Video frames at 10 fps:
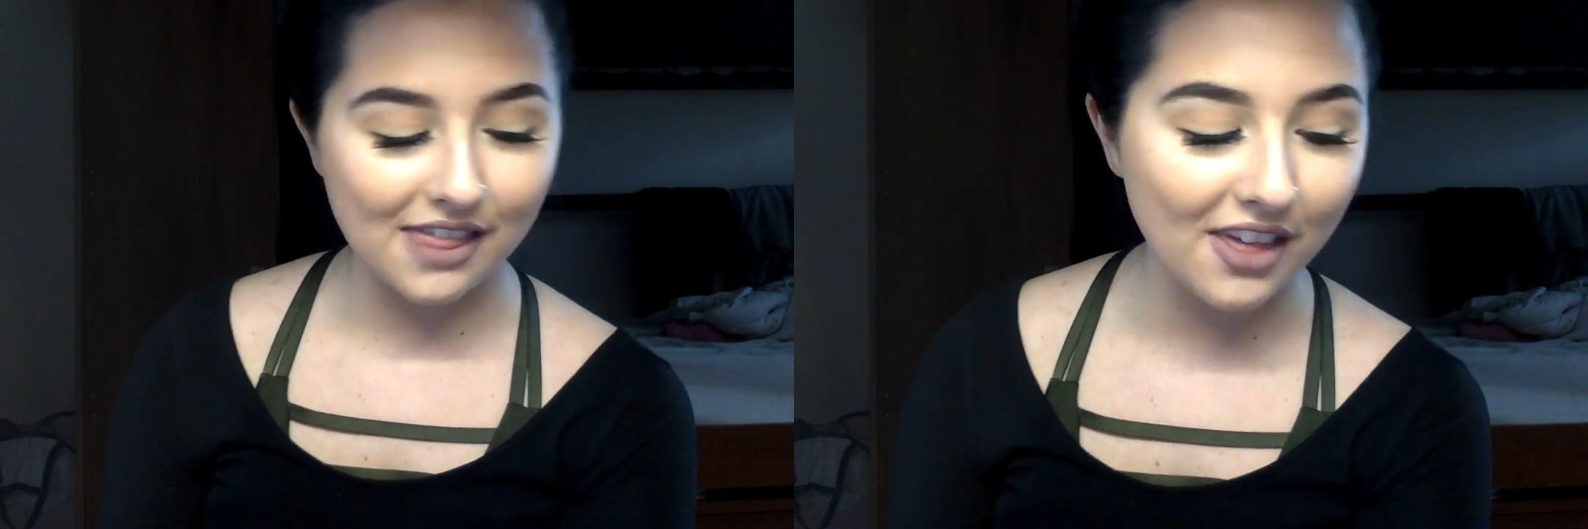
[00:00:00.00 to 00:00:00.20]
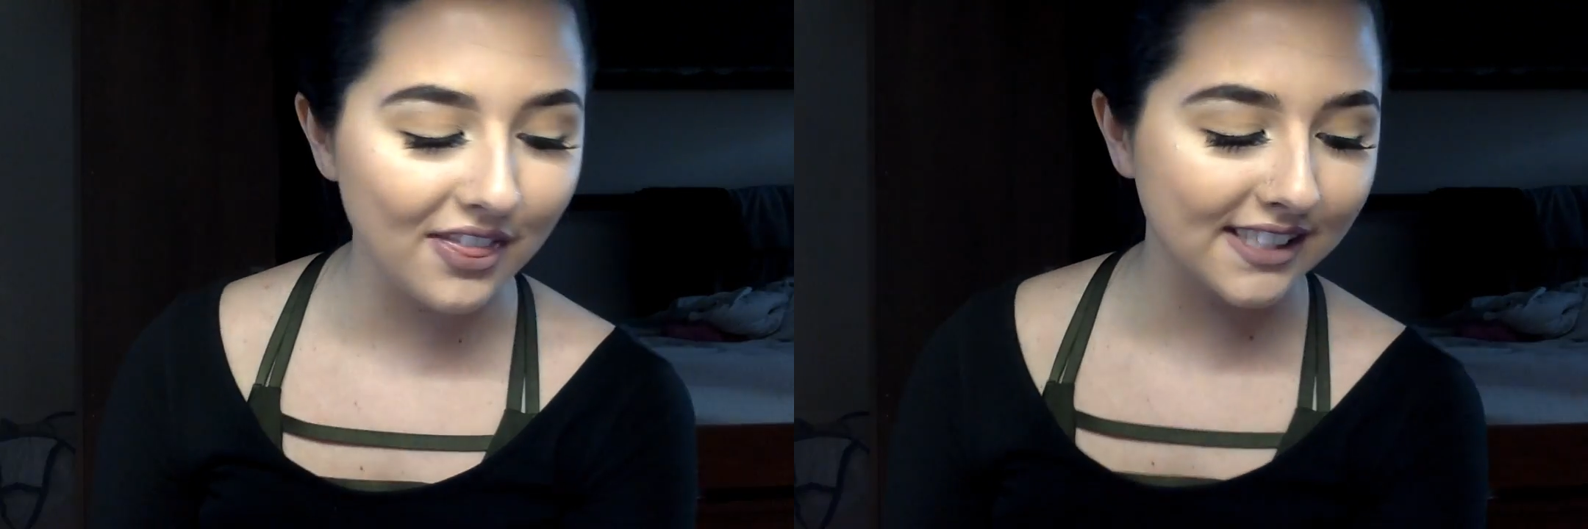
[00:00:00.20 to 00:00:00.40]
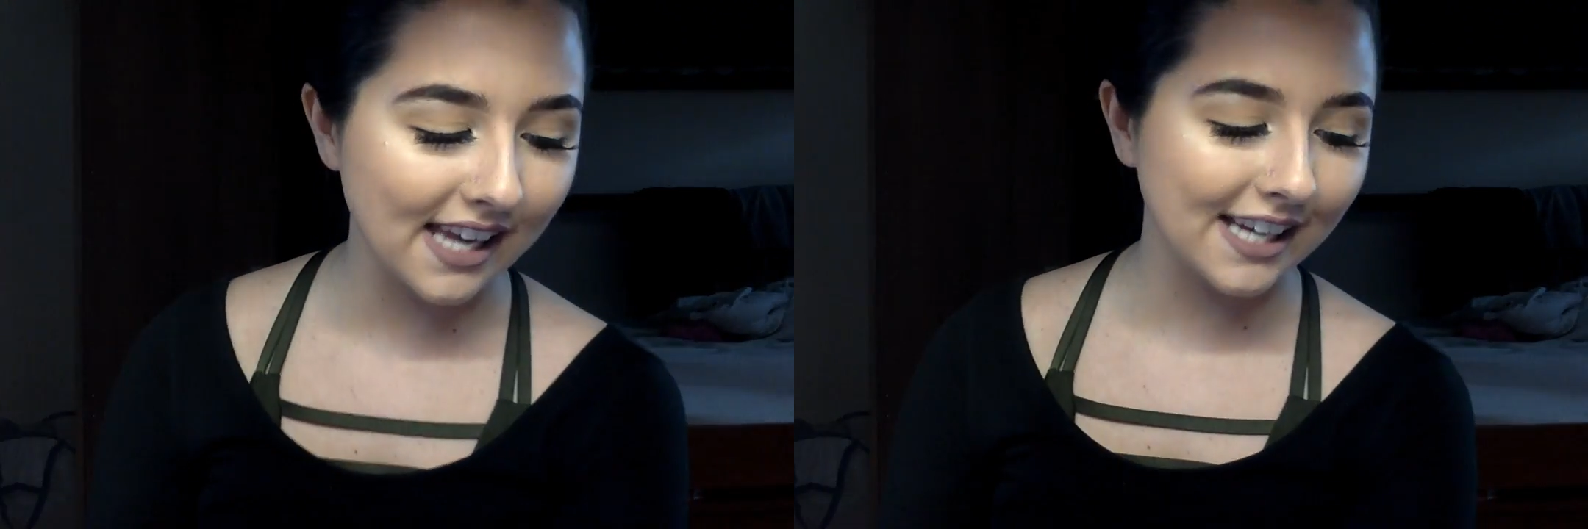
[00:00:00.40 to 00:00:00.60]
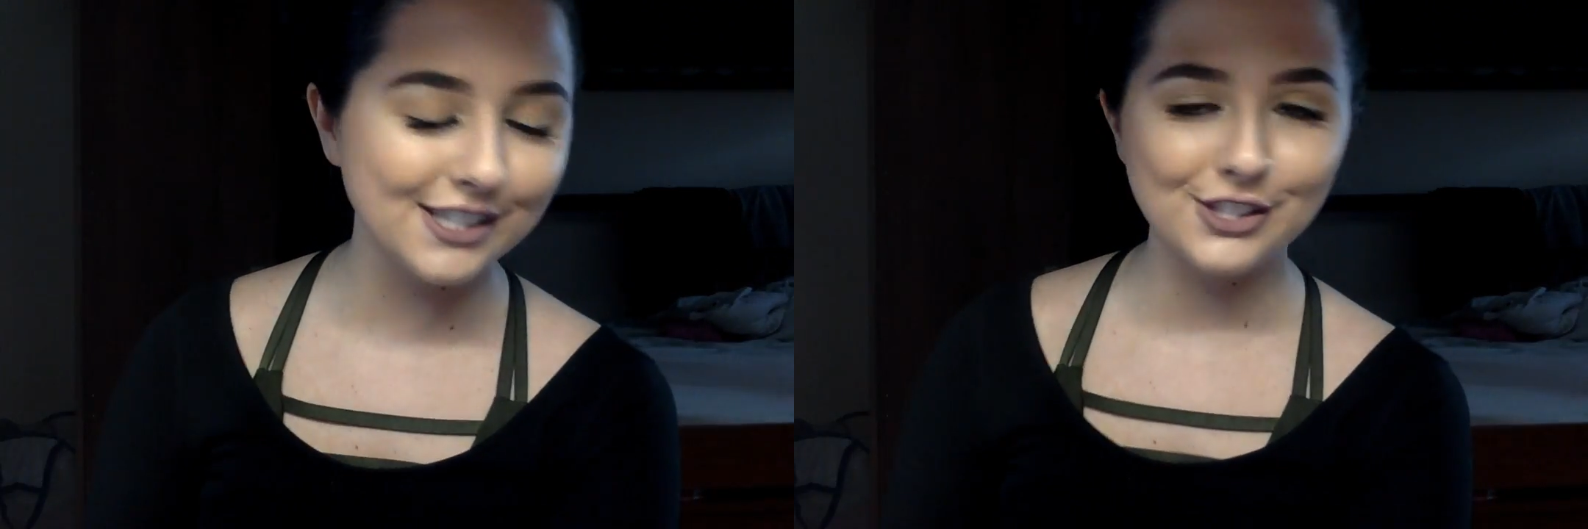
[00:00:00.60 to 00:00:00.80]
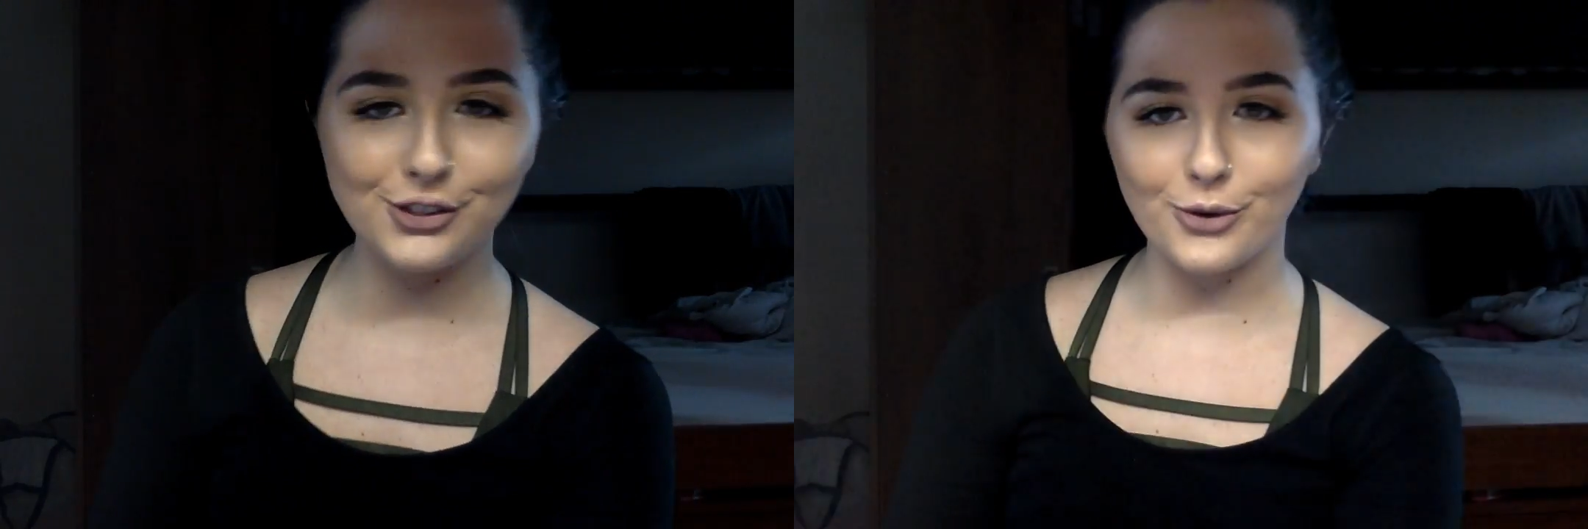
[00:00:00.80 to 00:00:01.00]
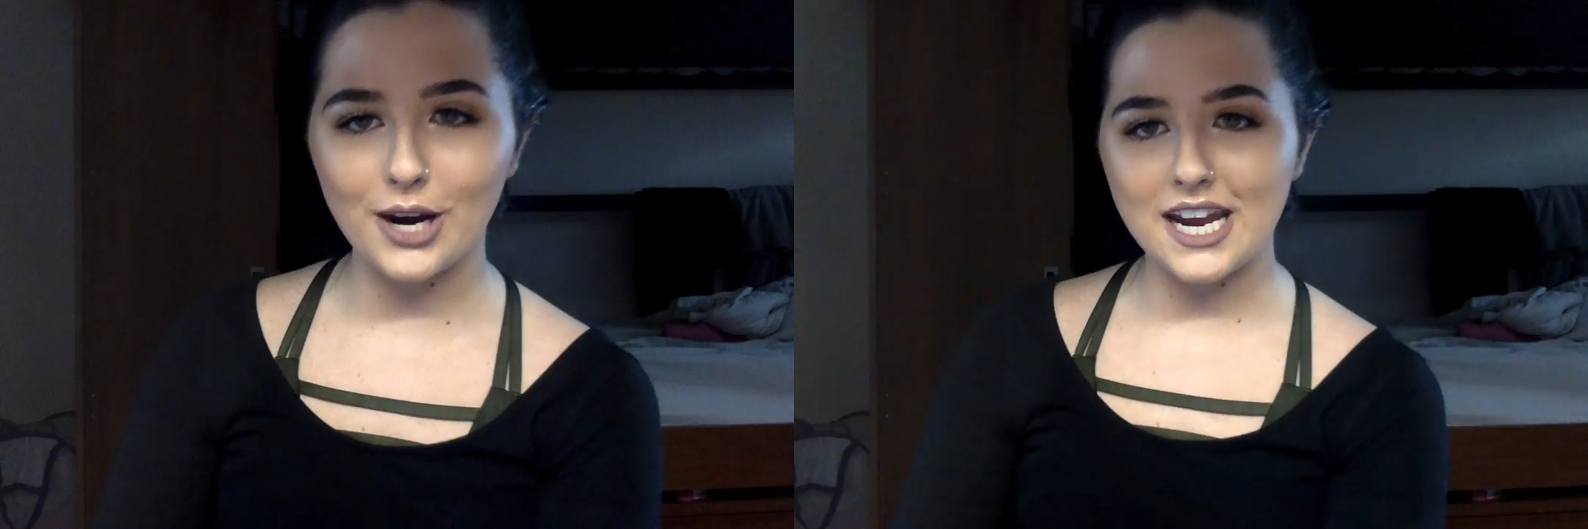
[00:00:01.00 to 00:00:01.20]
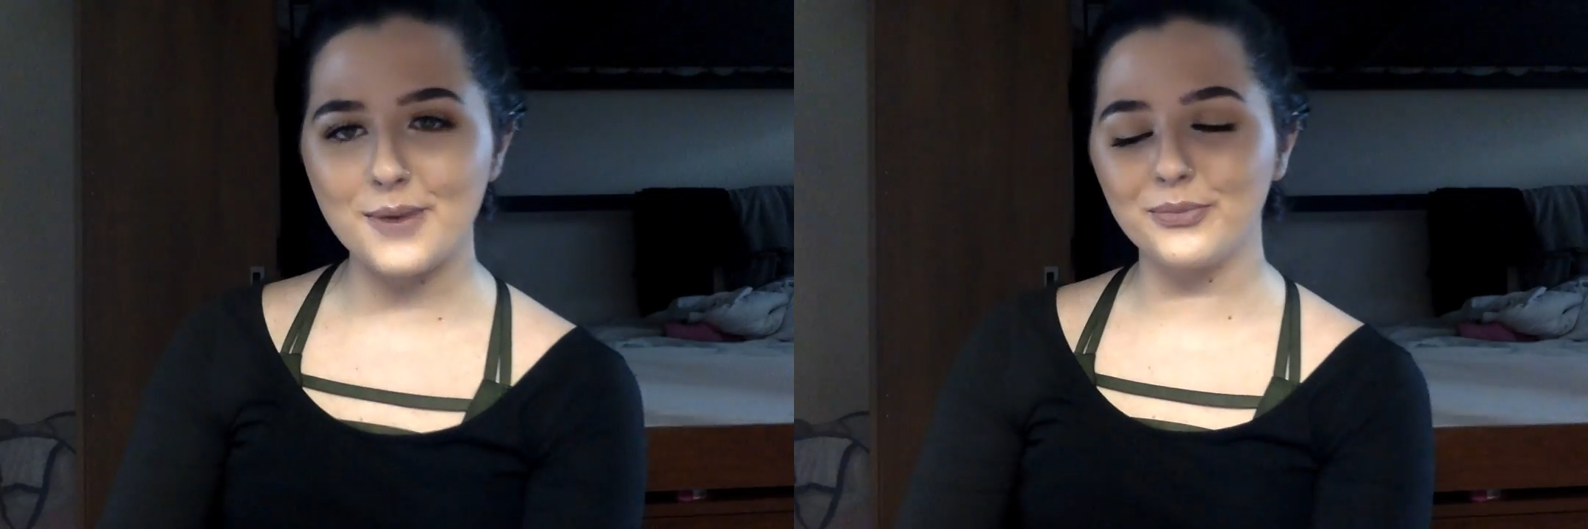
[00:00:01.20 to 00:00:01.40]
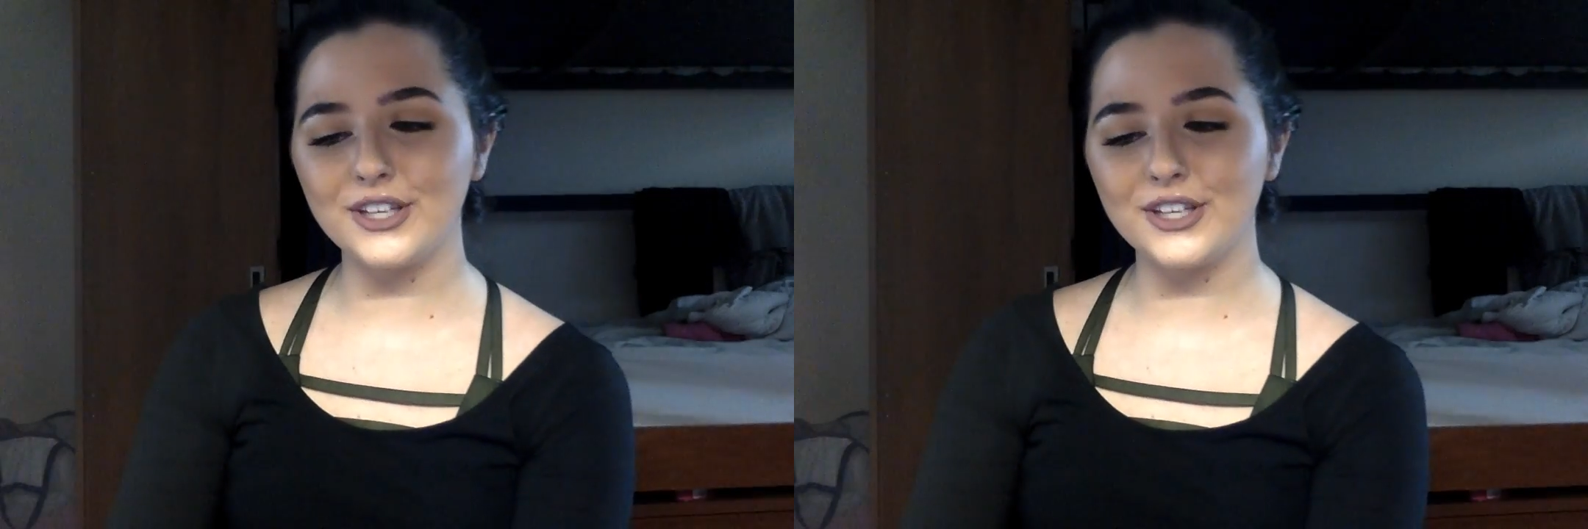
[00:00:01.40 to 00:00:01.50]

And then the second story.